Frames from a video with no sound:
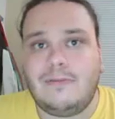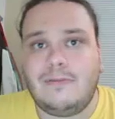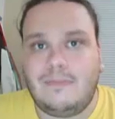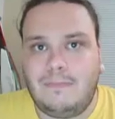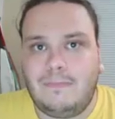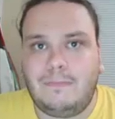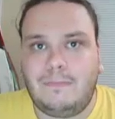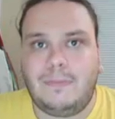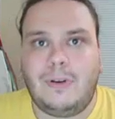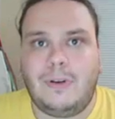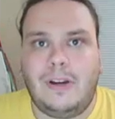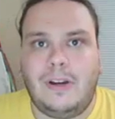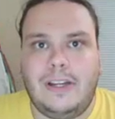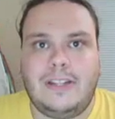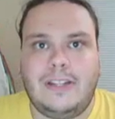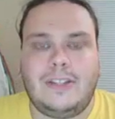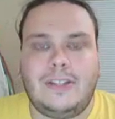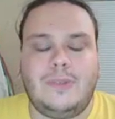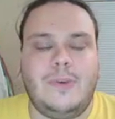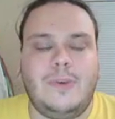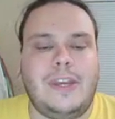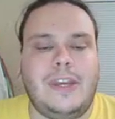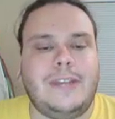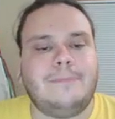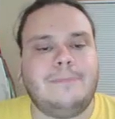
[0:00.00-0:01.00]
which is
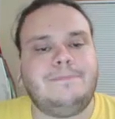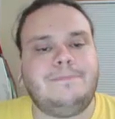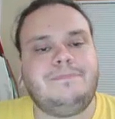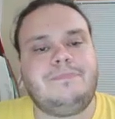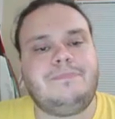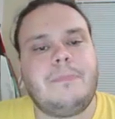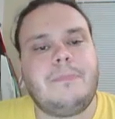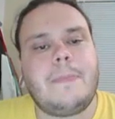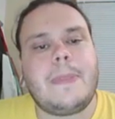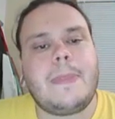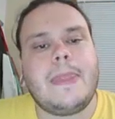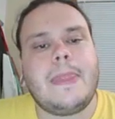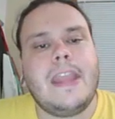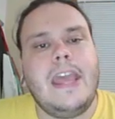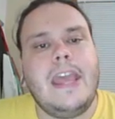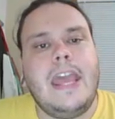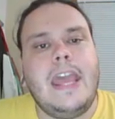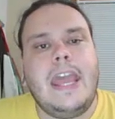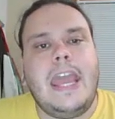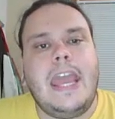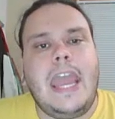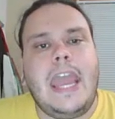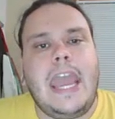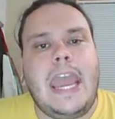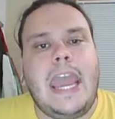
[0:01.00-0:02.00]
pretty sweet.
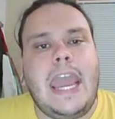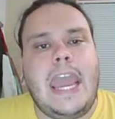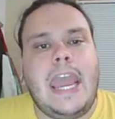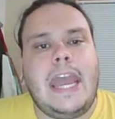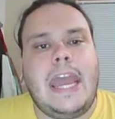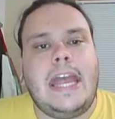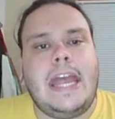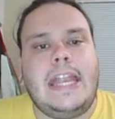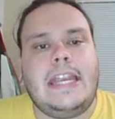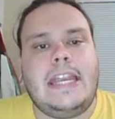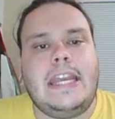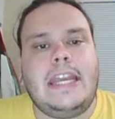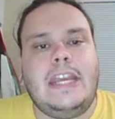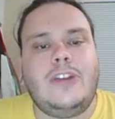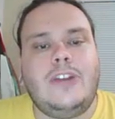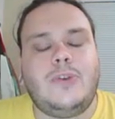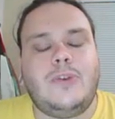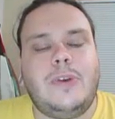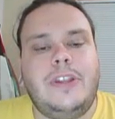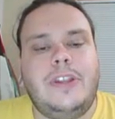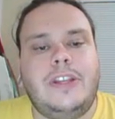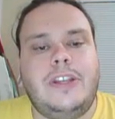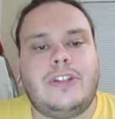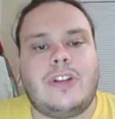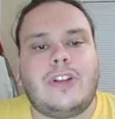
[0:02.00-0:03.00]

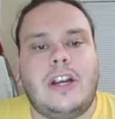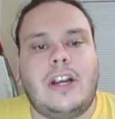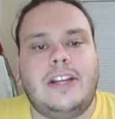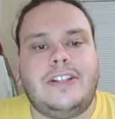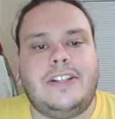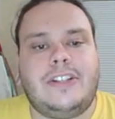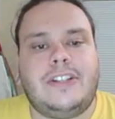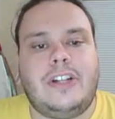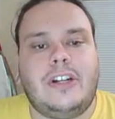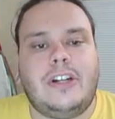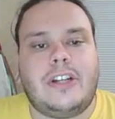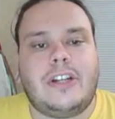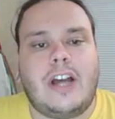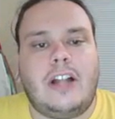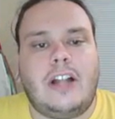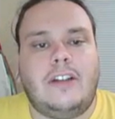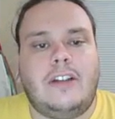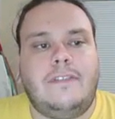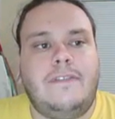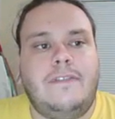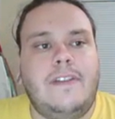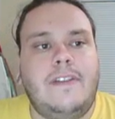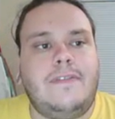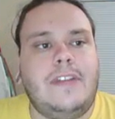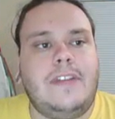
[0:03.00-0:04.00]
And each one of these credits are
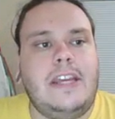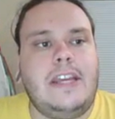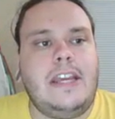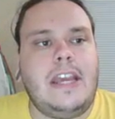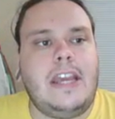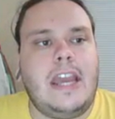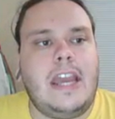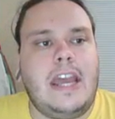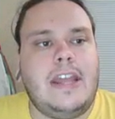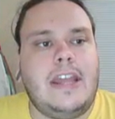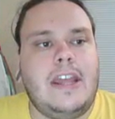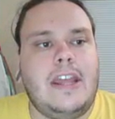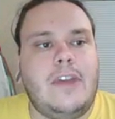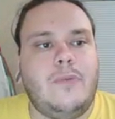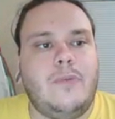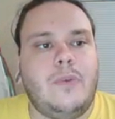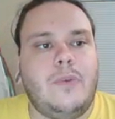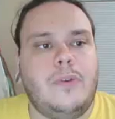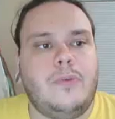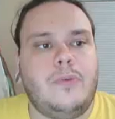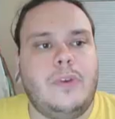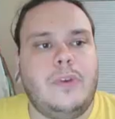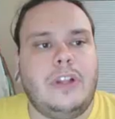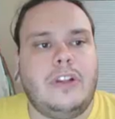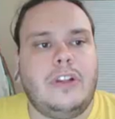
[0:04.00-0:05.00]
$1.50.
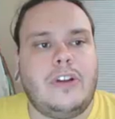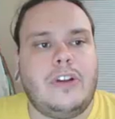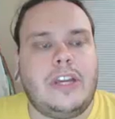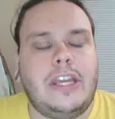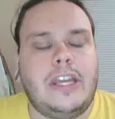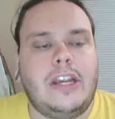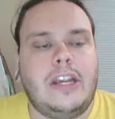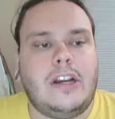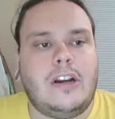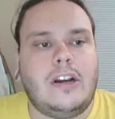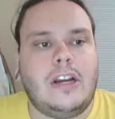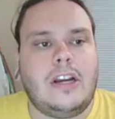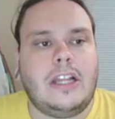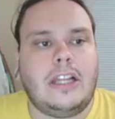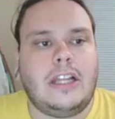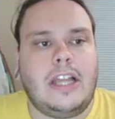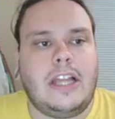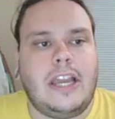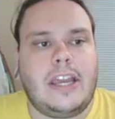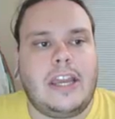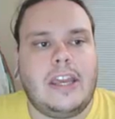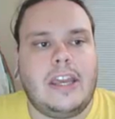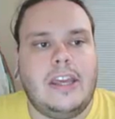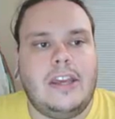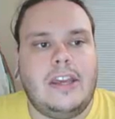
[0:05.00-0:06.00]
And then when we look
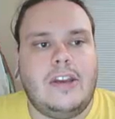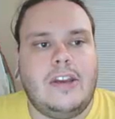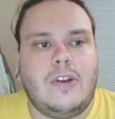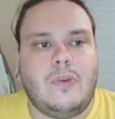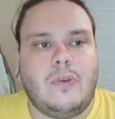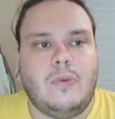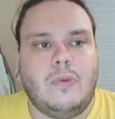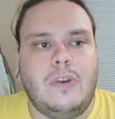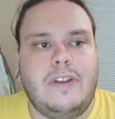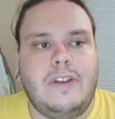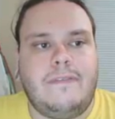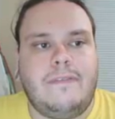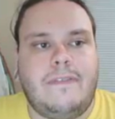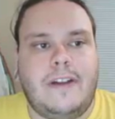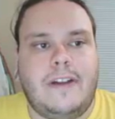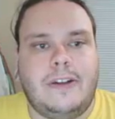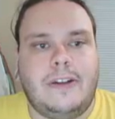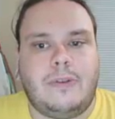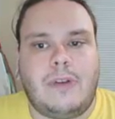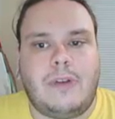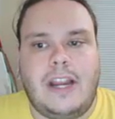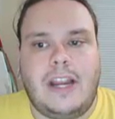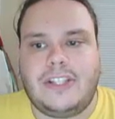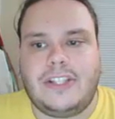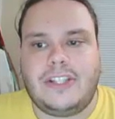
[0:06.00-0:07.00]
here at like
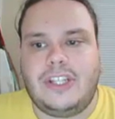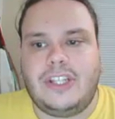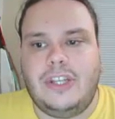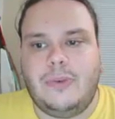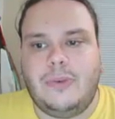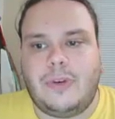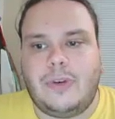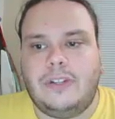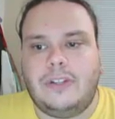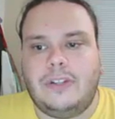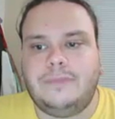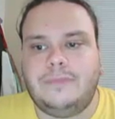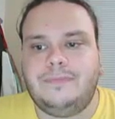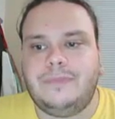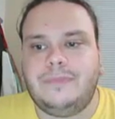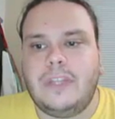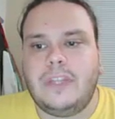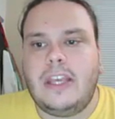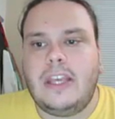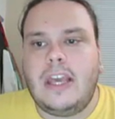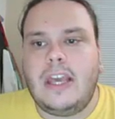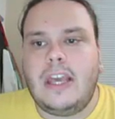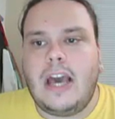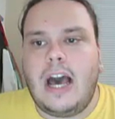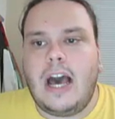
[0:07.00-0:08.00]
Refund
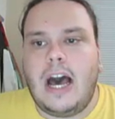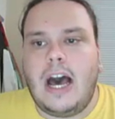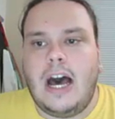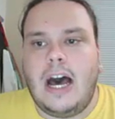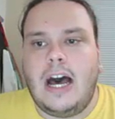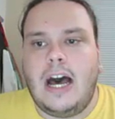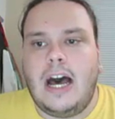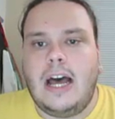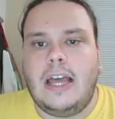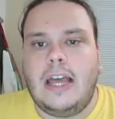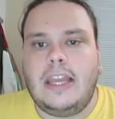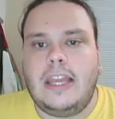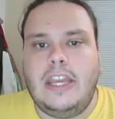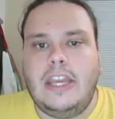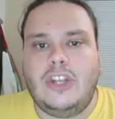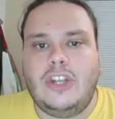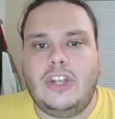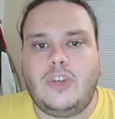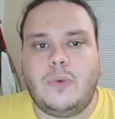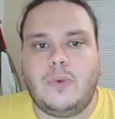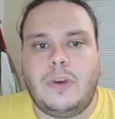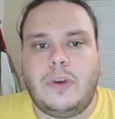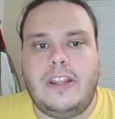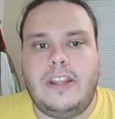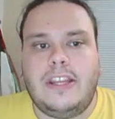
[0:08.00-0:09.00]
Rescuer,
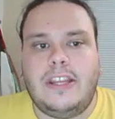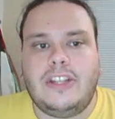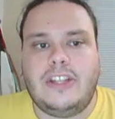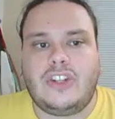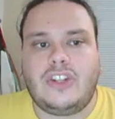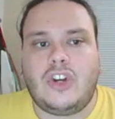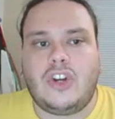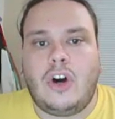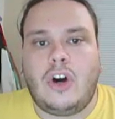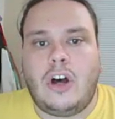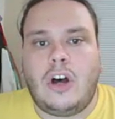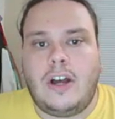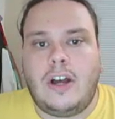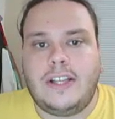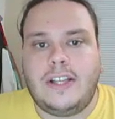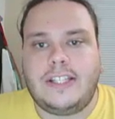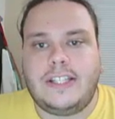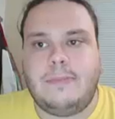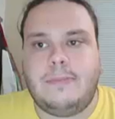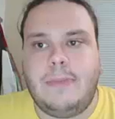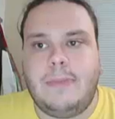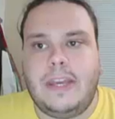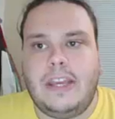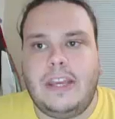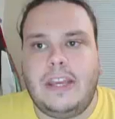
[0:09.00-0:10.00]
each one of these
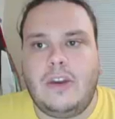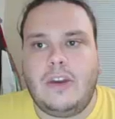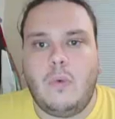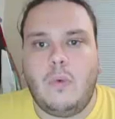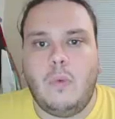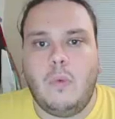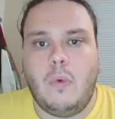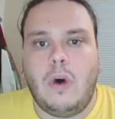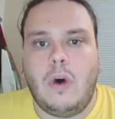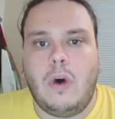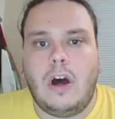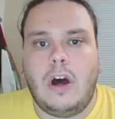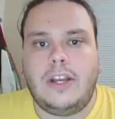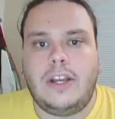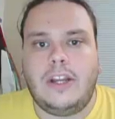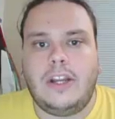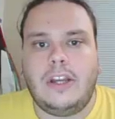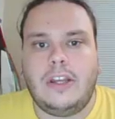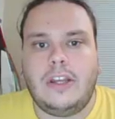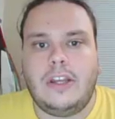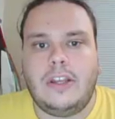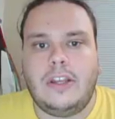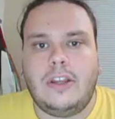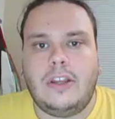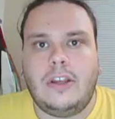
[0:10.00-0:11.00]
cost me
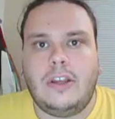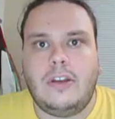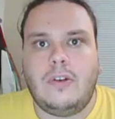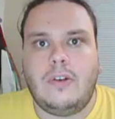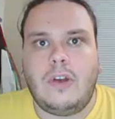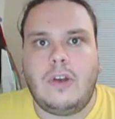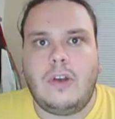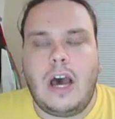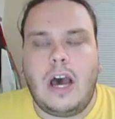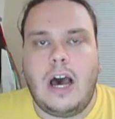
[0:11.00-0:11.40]
one